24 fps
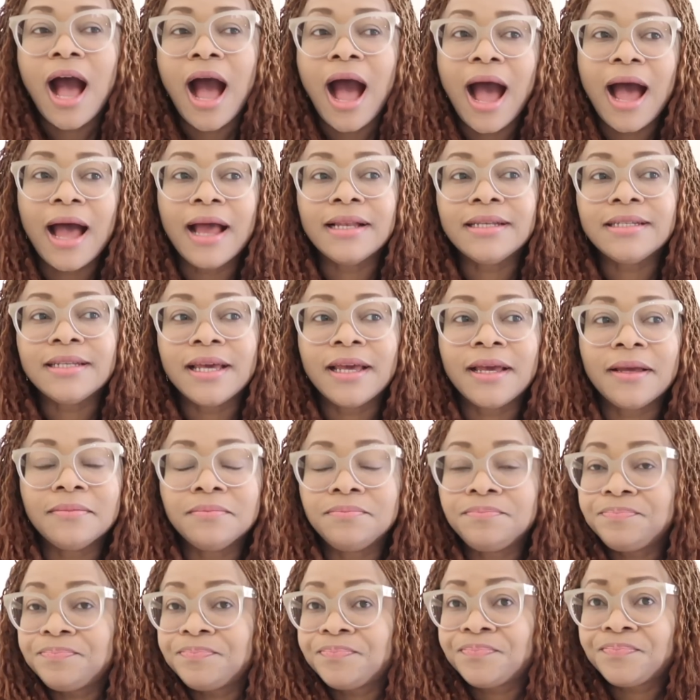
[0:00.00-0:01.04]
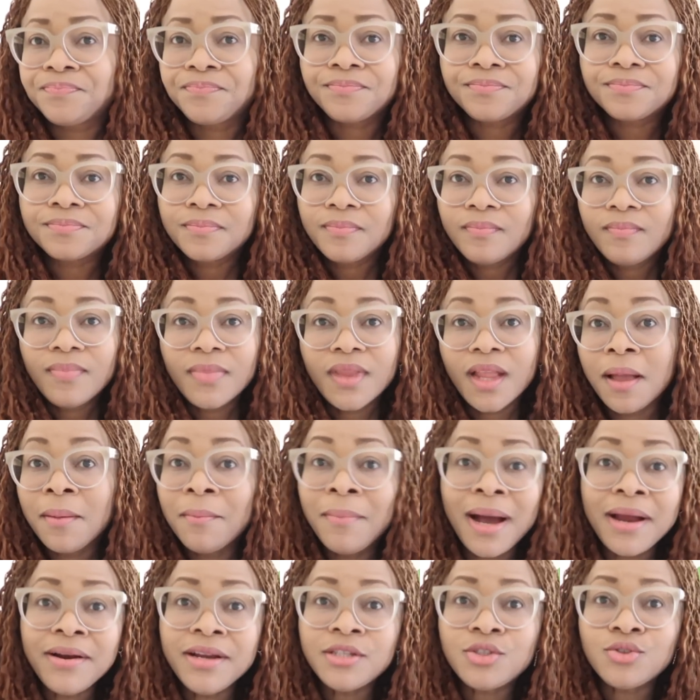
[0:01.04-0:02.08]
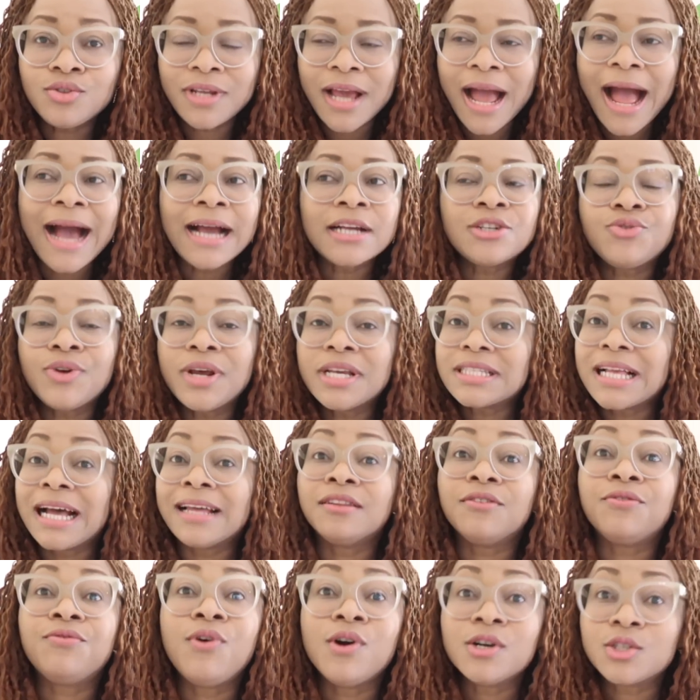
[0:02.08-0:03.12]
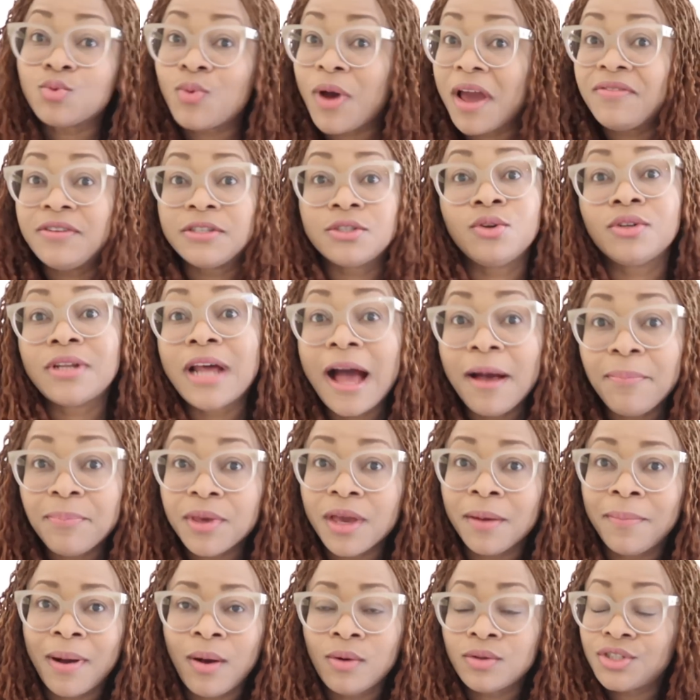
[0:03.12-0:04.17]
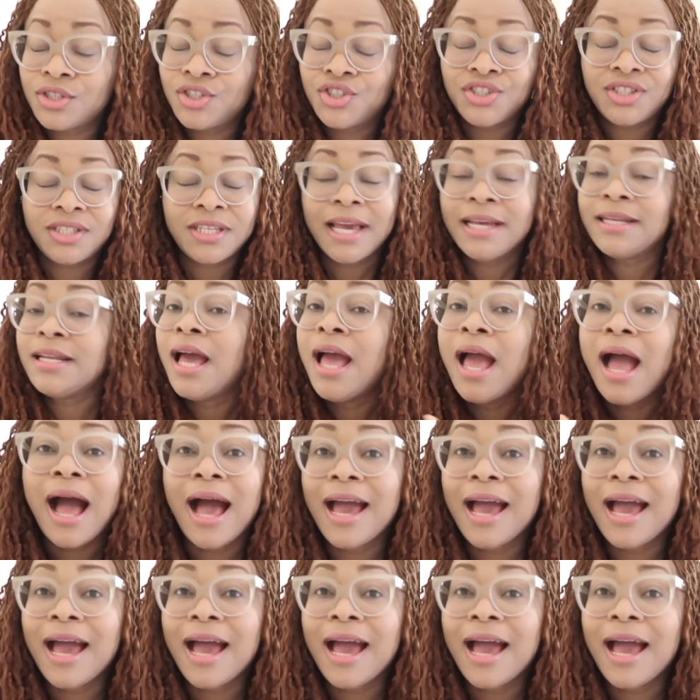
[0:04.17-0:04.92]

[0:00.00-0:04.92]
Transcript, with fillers: And uh, married to the actress and the first wife is not happy about it she said